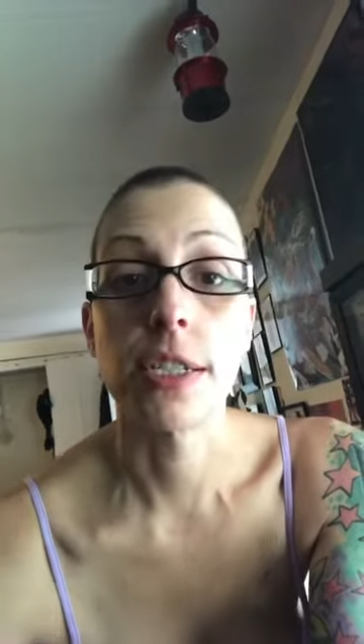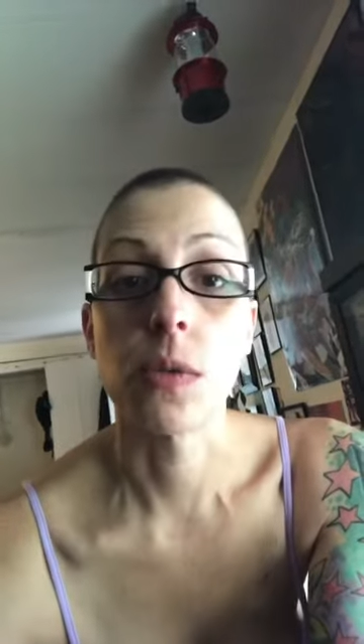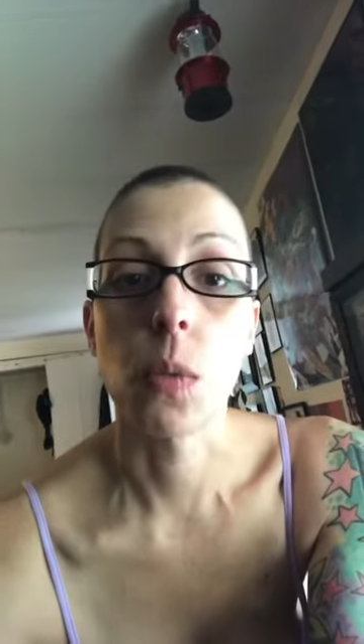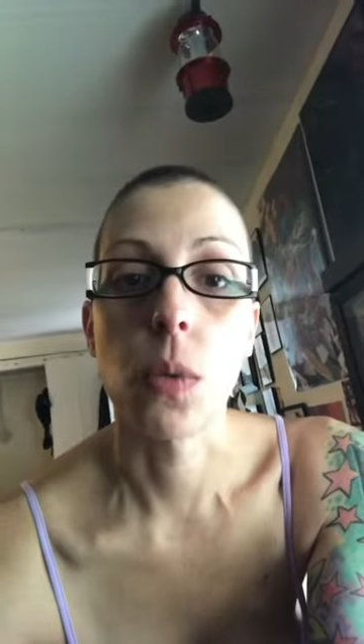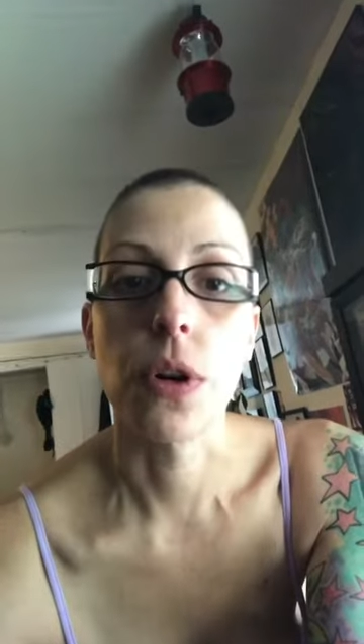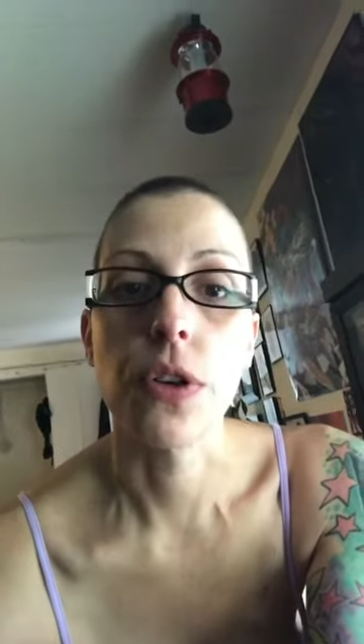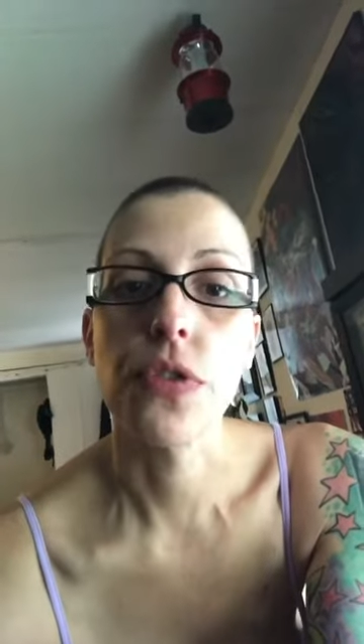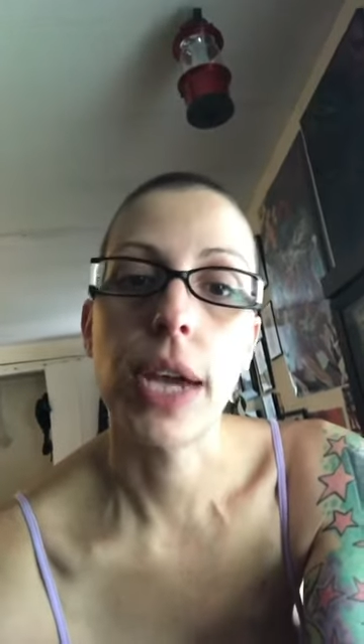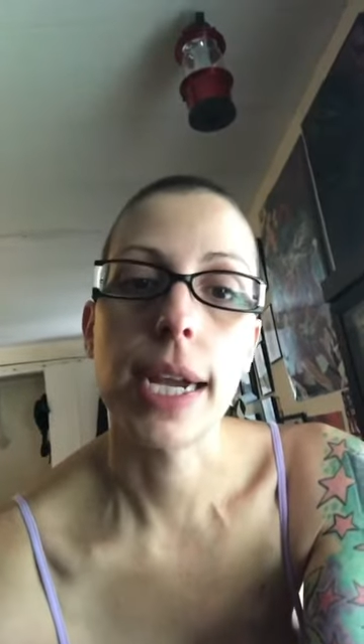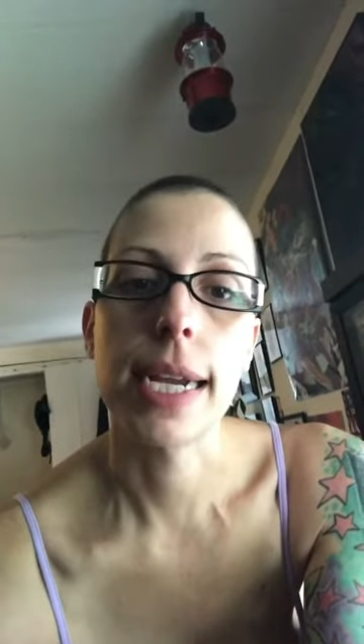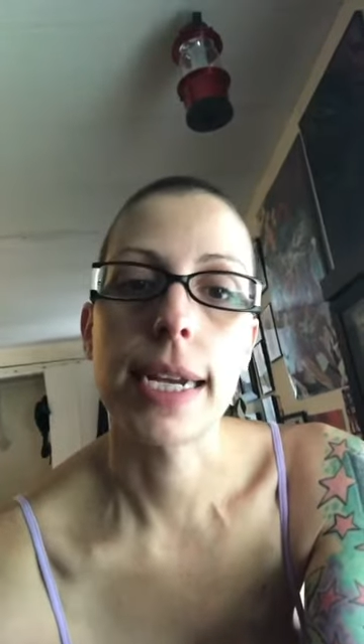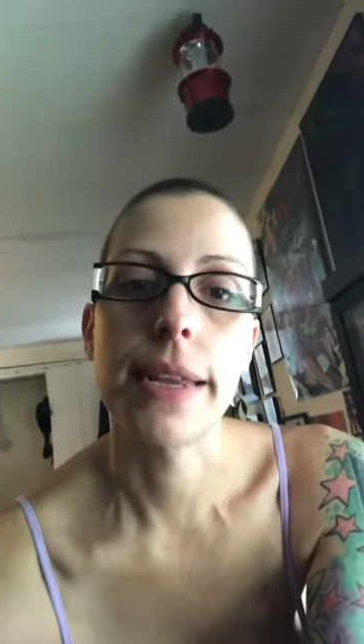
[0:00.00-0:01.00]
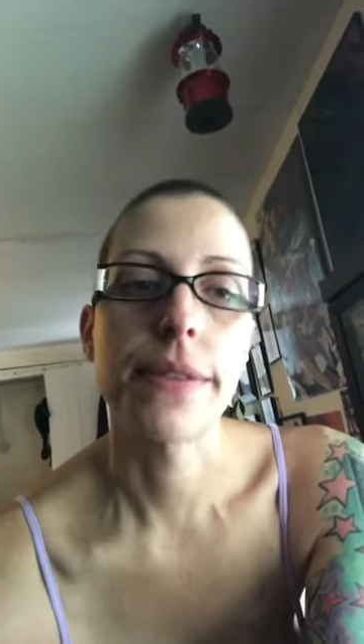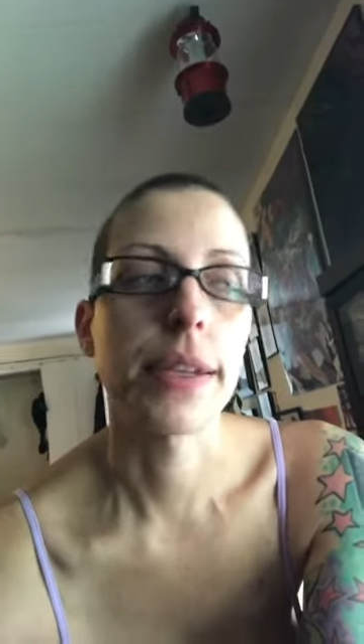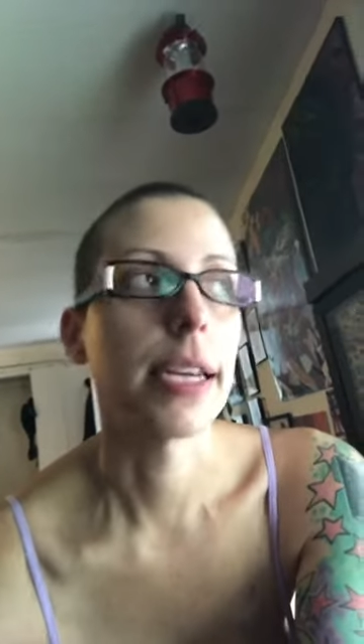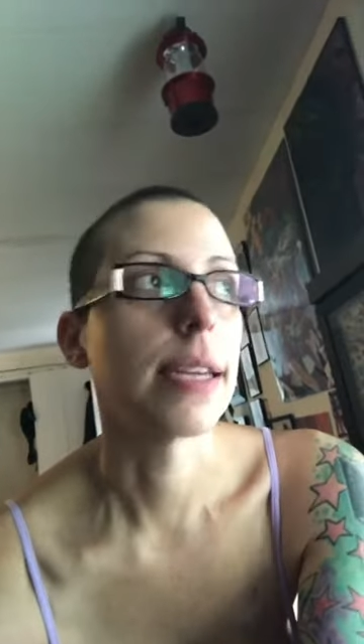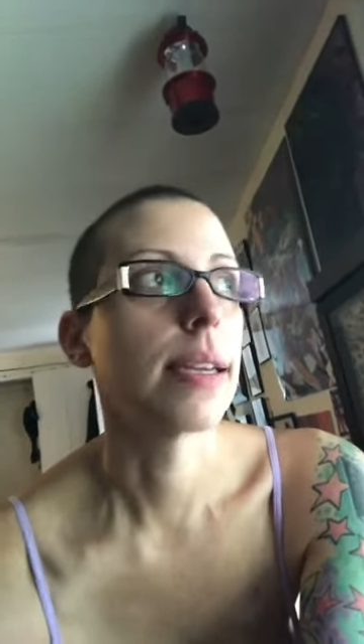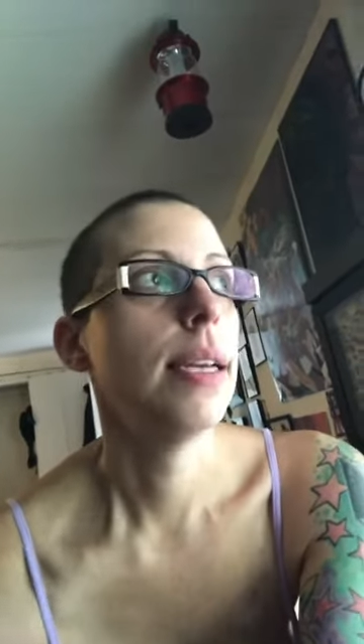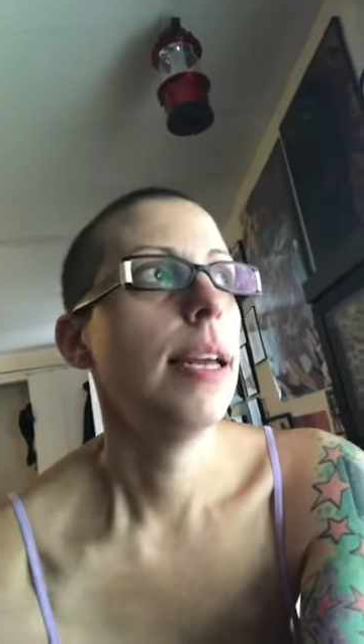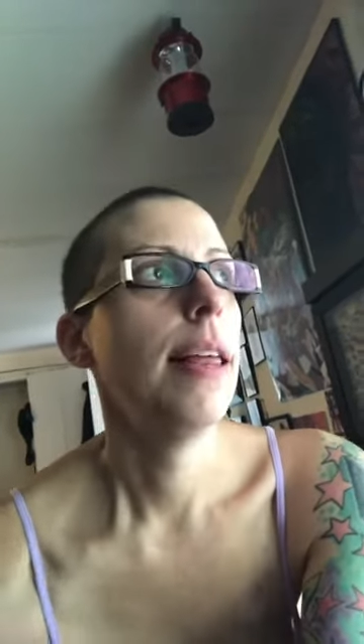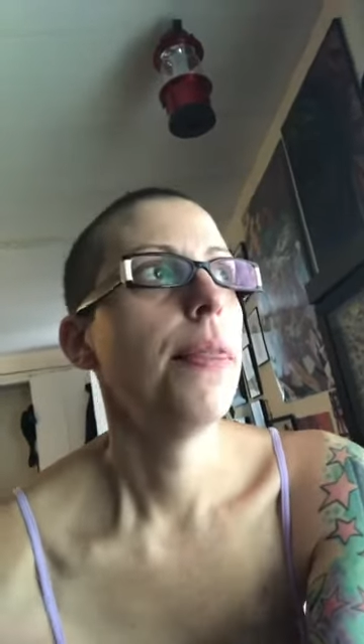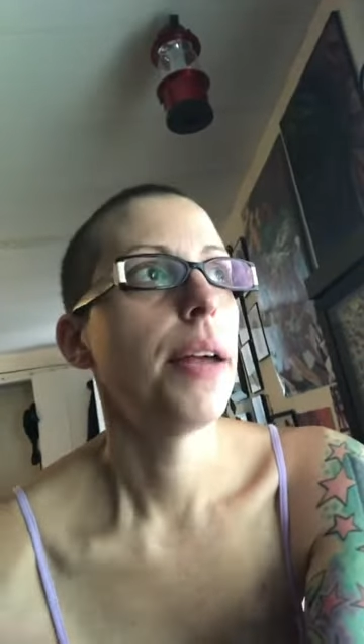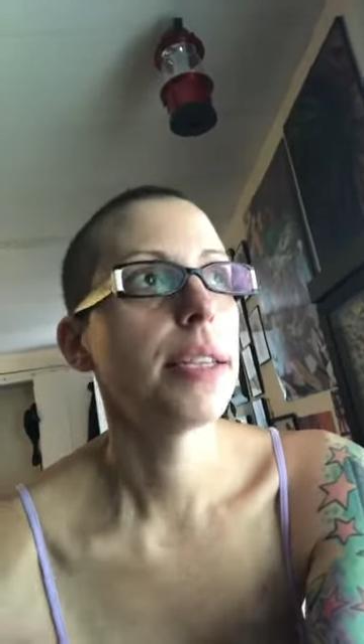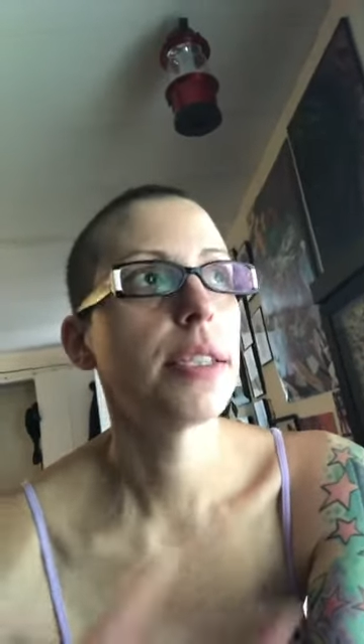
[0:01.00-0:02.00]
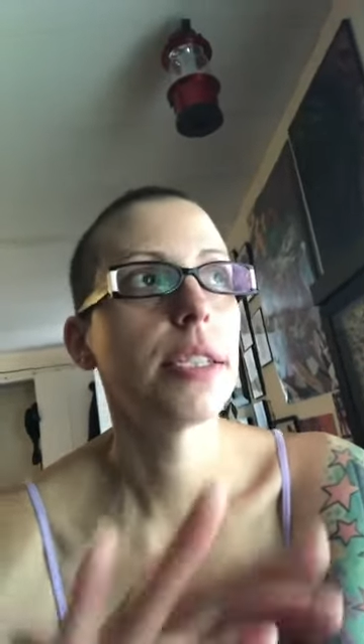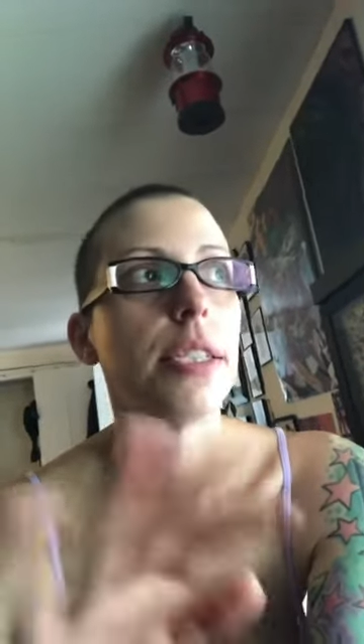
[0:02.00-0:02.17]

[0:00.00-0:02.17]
at work, that kind of thing. That's